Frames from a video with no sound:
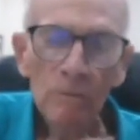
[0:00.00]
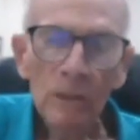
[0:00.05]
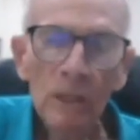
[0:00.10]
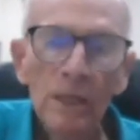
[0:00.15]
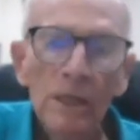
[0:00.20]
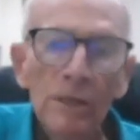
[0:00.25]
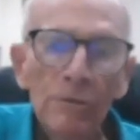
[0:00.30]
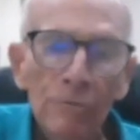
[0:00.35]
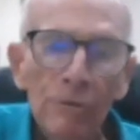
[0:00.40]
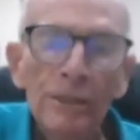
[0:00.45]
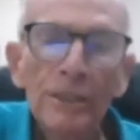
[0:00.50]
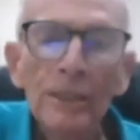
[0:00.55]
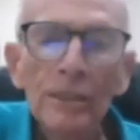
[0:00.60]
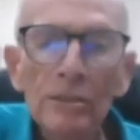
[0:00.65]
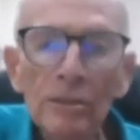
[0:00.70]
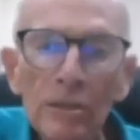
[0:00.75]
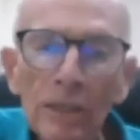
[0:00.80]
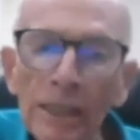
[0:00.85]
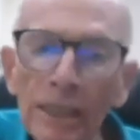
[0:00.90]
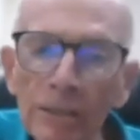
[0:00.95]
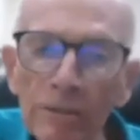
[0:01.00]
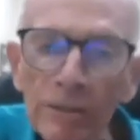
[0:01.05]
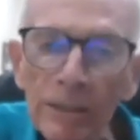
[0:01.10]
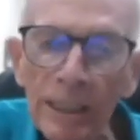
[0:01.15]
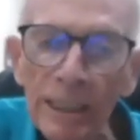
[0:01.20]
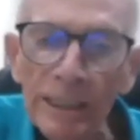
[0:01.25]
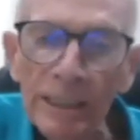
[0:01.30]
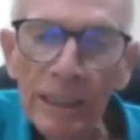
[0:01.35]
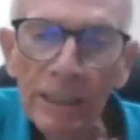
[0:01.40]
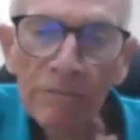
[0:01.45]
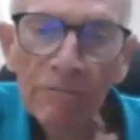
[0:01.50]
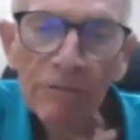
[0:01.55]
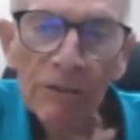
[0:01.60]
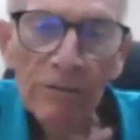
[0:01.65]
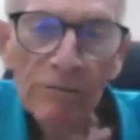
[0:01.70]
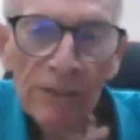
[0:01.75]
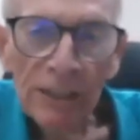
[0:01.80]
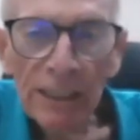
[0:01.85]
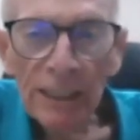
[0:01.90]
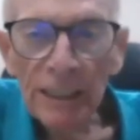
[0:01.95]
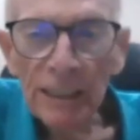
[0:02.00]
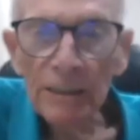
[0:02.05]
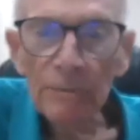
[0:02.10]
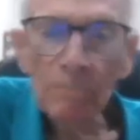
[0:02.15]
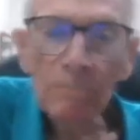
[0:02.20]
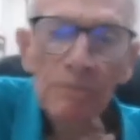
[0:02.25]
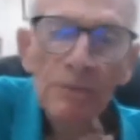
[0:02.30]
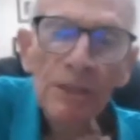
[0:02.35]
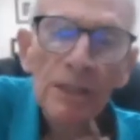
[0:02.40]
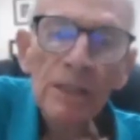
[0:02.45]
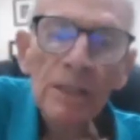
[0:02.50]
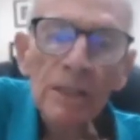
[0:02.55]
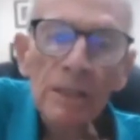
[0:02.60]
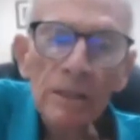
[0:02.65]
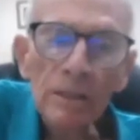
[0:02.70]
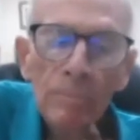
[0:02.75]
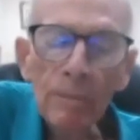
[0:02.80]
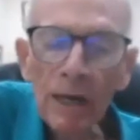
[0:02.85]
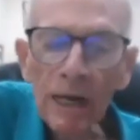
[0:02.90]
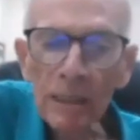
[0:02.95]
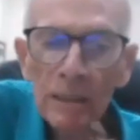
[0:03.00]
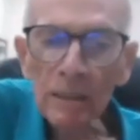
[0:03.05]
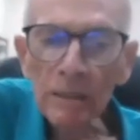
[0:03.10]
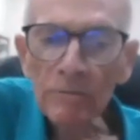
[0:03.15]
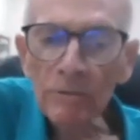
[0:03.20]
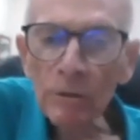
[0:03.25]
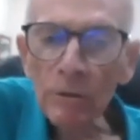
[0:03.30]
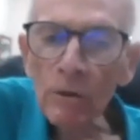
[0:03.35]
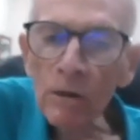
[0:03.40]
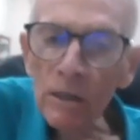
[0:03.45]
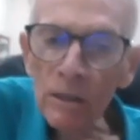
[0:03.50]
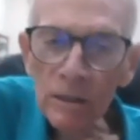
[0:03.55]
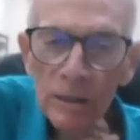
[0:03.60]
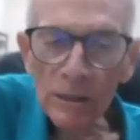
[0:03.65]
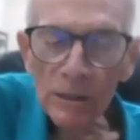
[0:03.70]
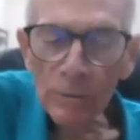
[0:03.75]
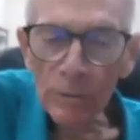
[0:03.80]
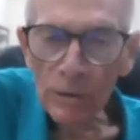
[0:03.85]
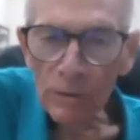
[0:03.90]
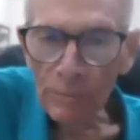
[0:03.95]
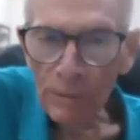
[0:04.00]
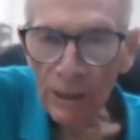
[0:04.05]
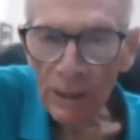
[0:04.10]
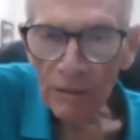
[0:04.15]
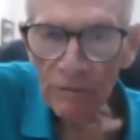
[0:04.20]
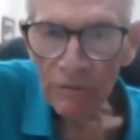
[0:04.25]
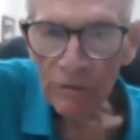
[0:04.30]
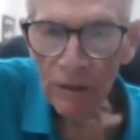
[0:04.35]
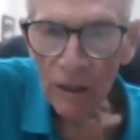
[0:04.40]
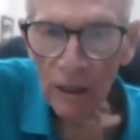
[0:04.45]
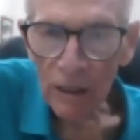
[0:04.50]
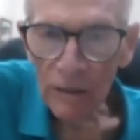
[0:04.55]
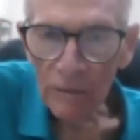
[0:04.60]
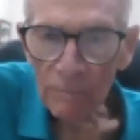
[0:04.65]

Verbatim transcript: Three years later, in 1815, the Battle of New Orleans was being fought,